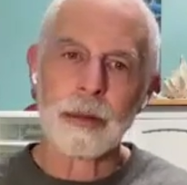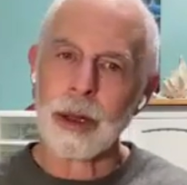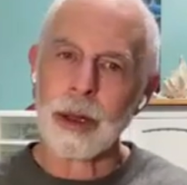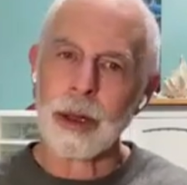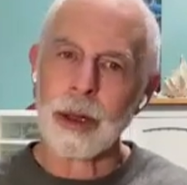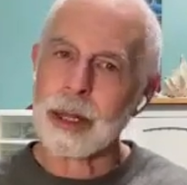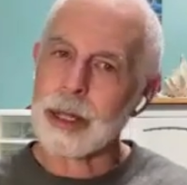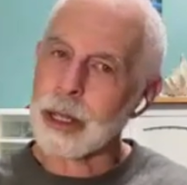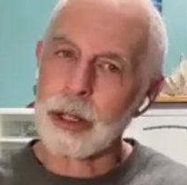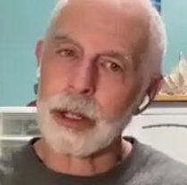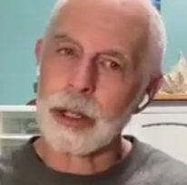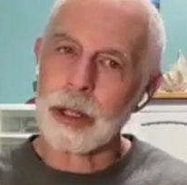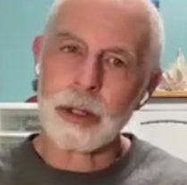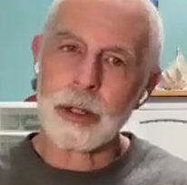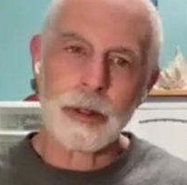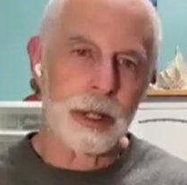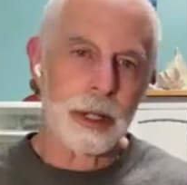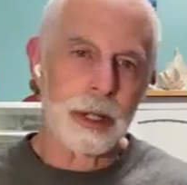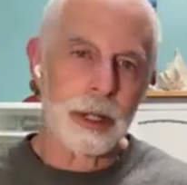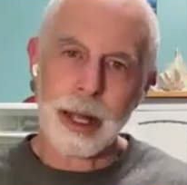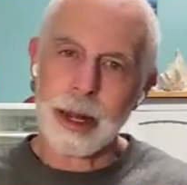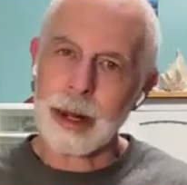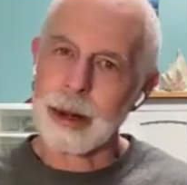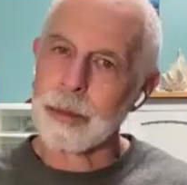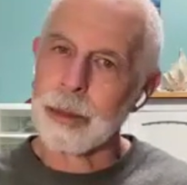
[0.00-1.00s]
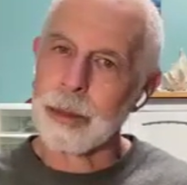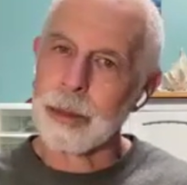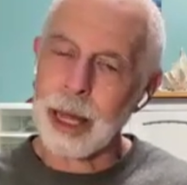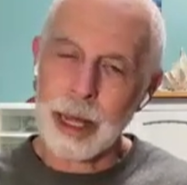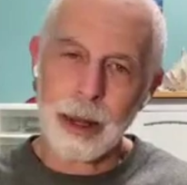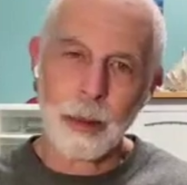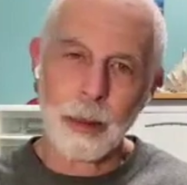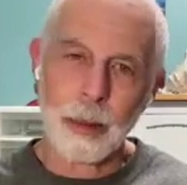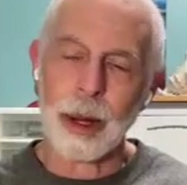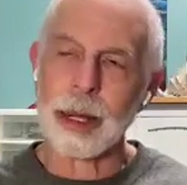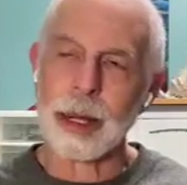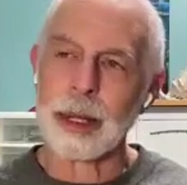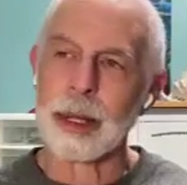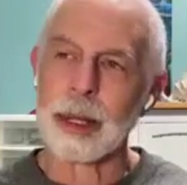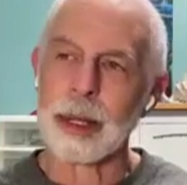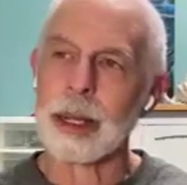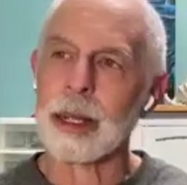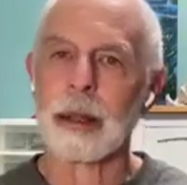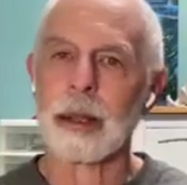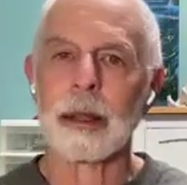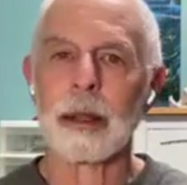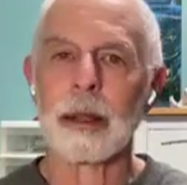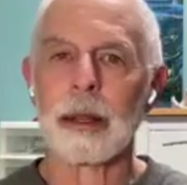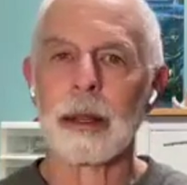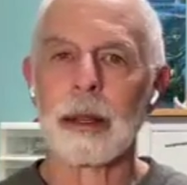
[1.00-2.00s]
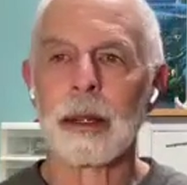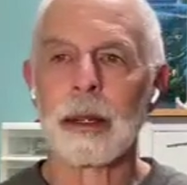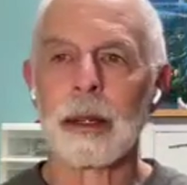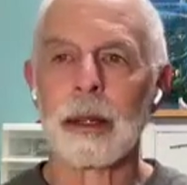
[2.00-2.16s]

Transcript: Raising children is not a black and white deal.